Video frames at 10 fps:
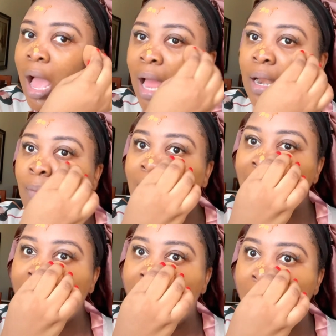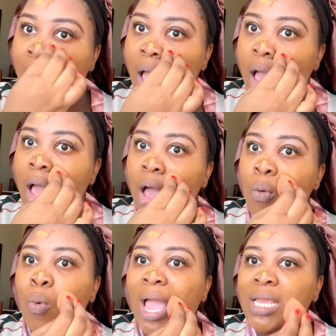And I'm like, ah,
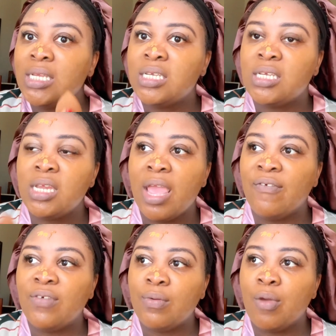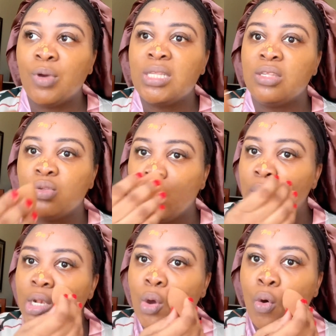why is she everywhere? What is
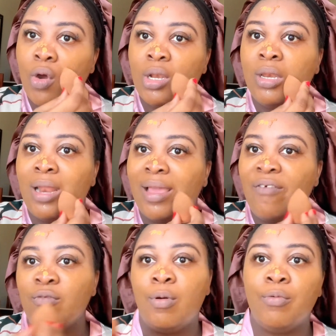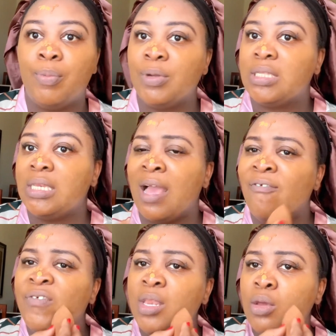going on? Like everyone reposting her
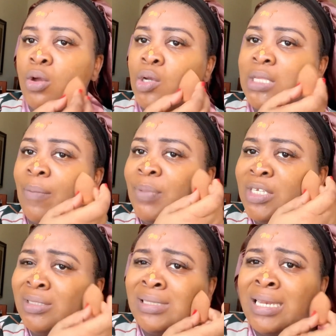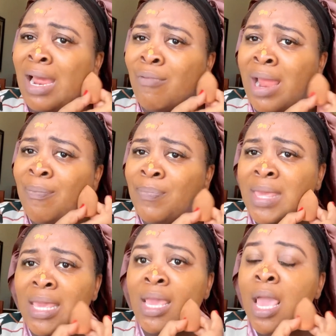videos, her posting
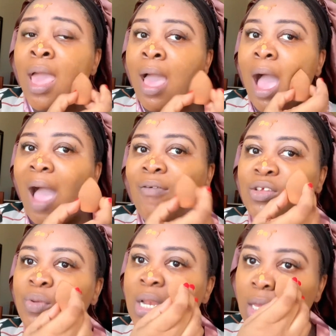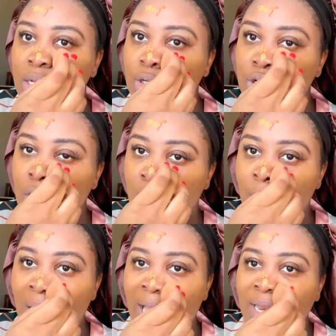RIP. I was really in shock,
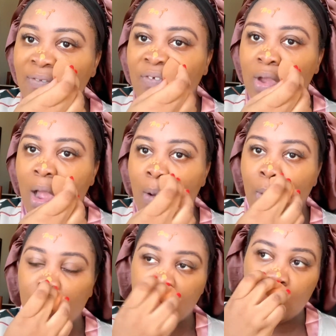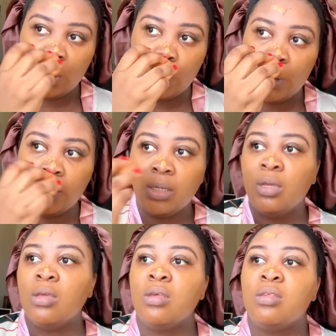but I didn't figure out what was going on.
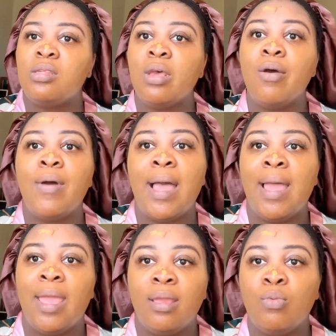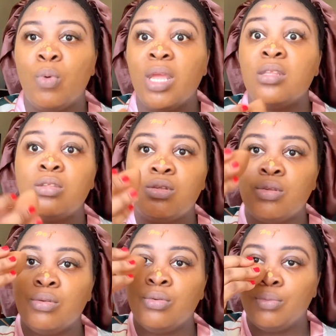So I went
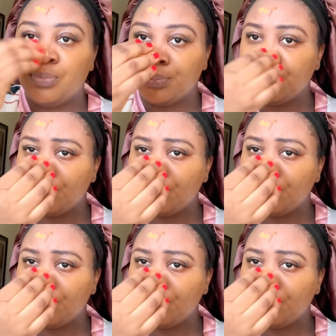to